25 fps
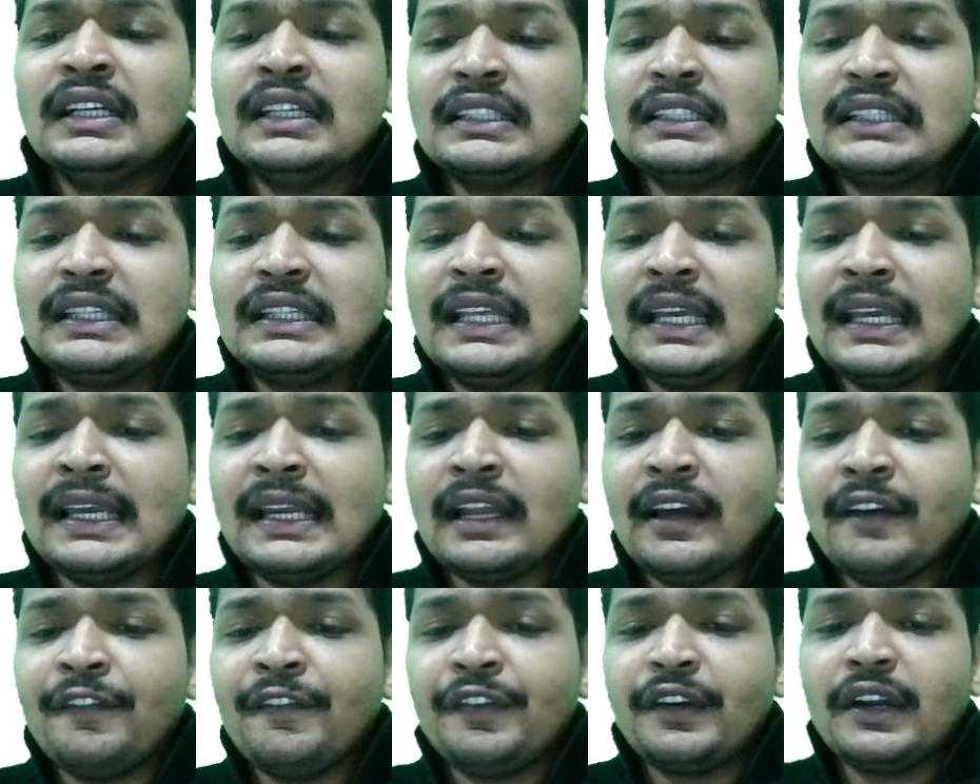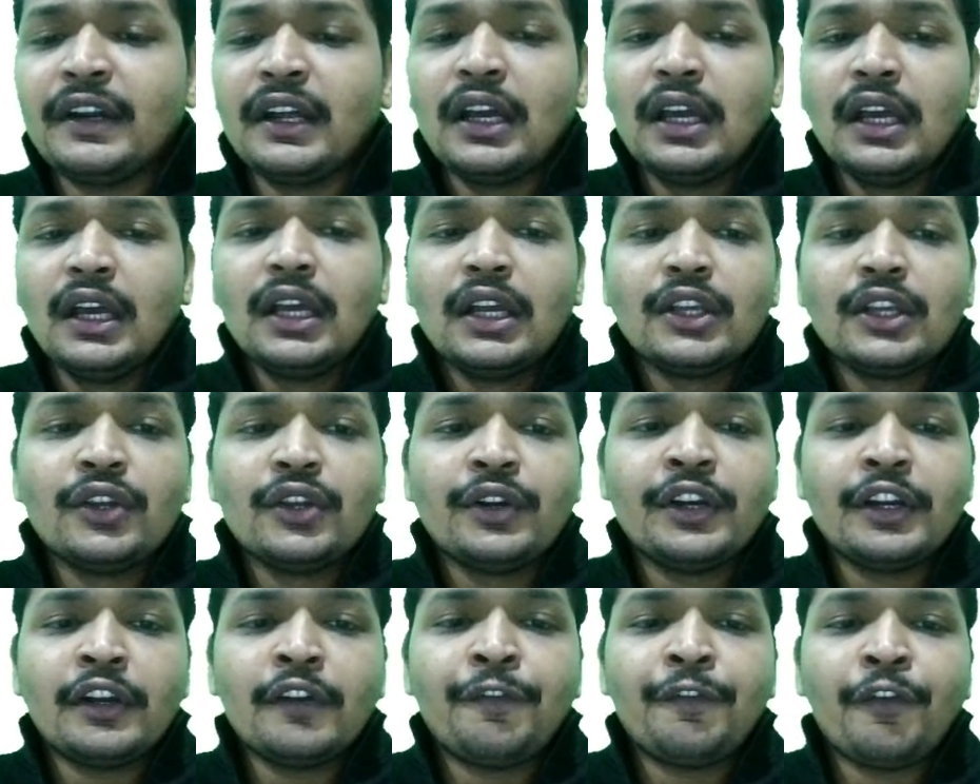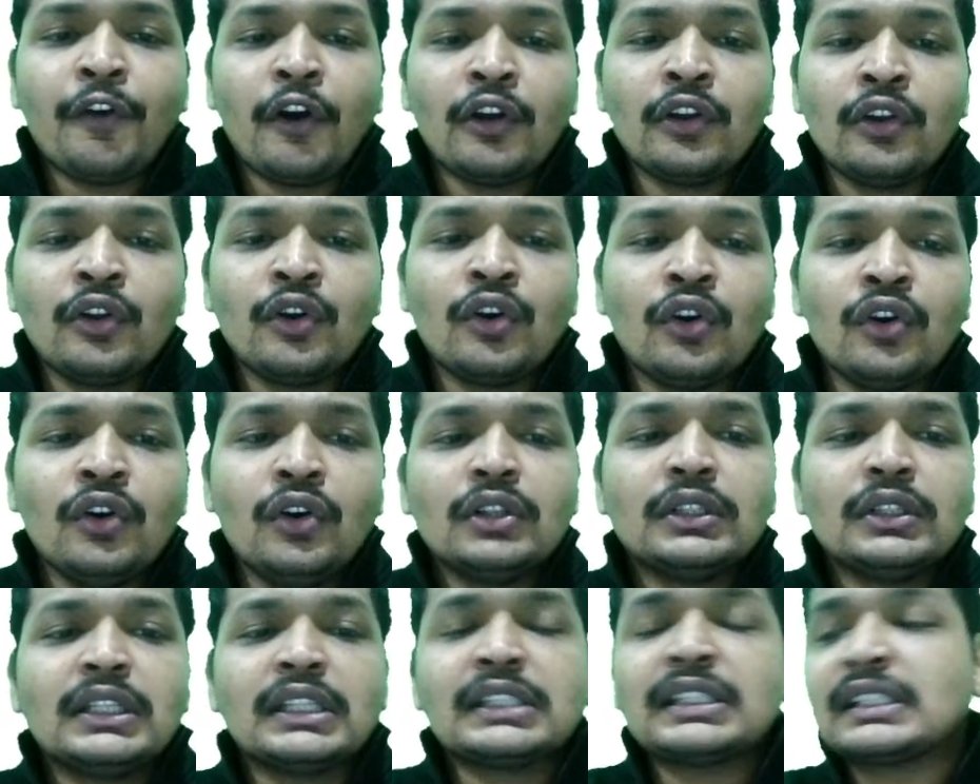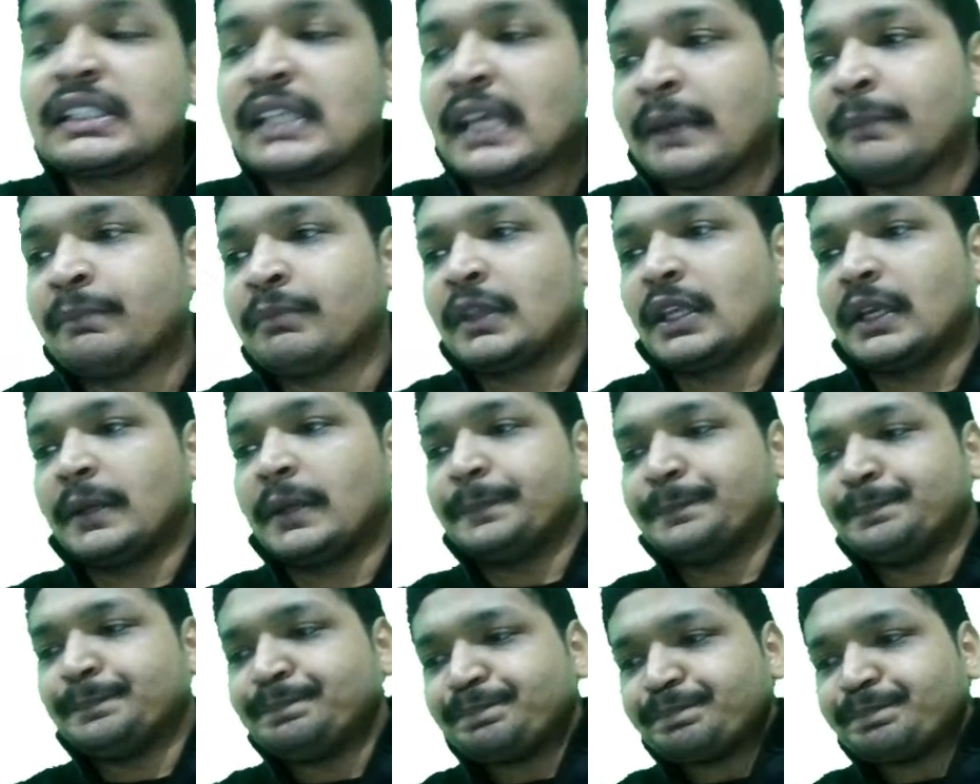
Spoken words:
C left. You need to follow the same thing.